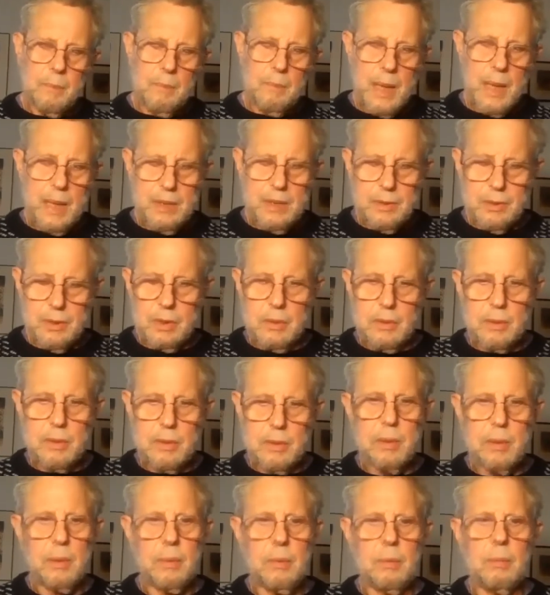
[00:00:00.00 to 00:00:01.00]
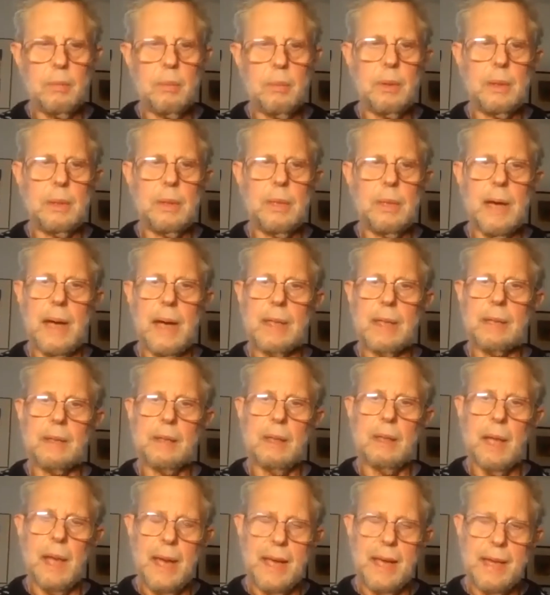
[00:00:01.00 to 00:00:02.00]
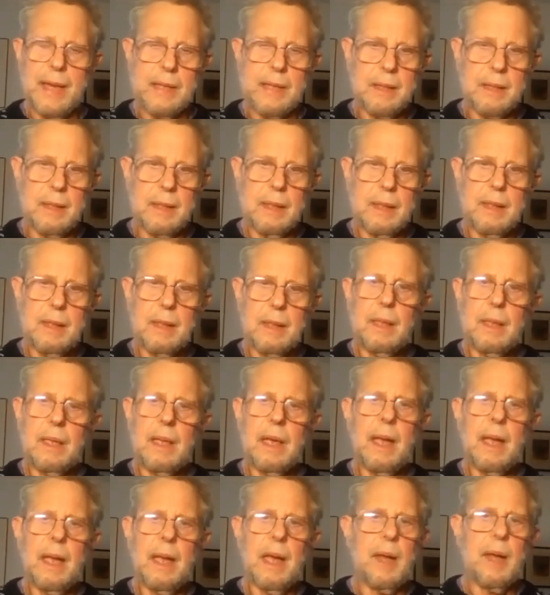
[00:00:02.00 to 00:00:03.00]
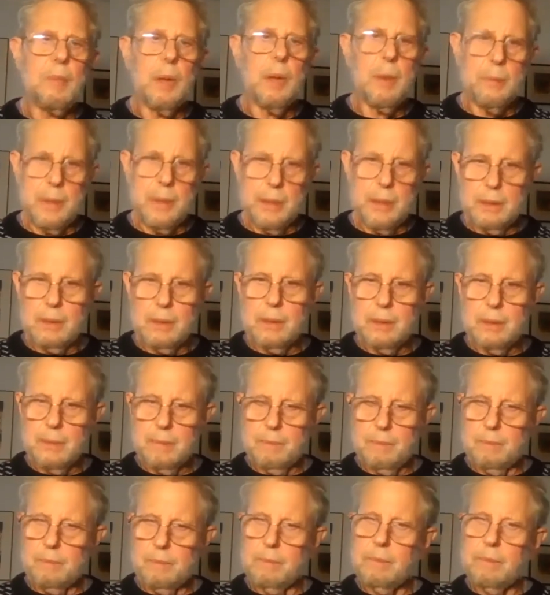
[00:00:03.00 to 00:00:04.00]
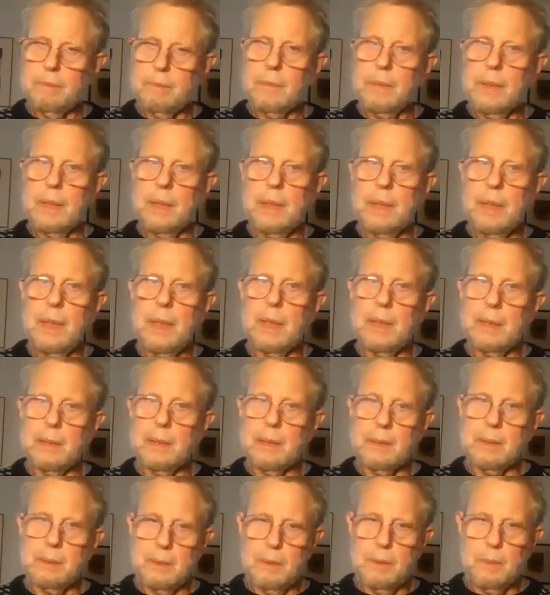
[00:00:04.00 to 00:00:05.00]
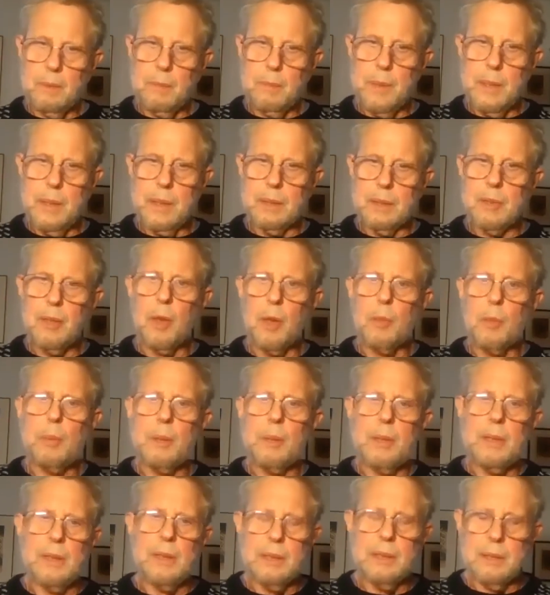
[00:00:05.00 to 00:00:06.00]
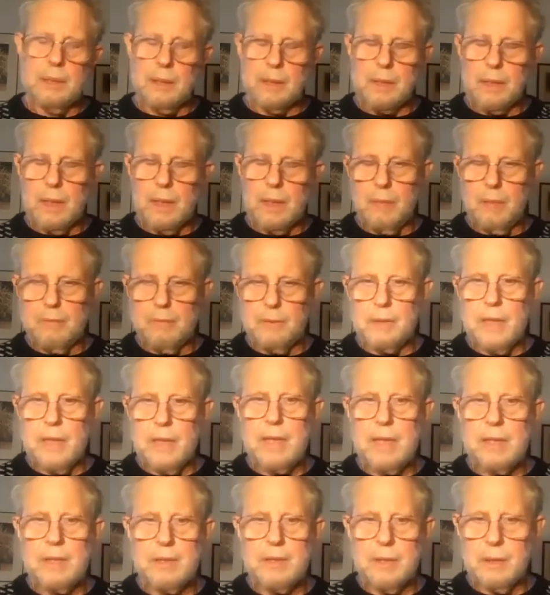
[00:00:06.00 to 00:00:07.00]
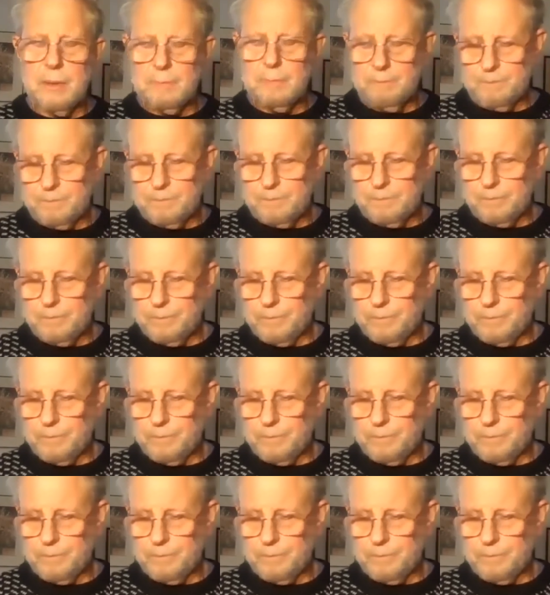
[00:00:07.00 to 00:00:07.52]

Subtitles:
patients who would not like a woman to be interpreting in the conversation.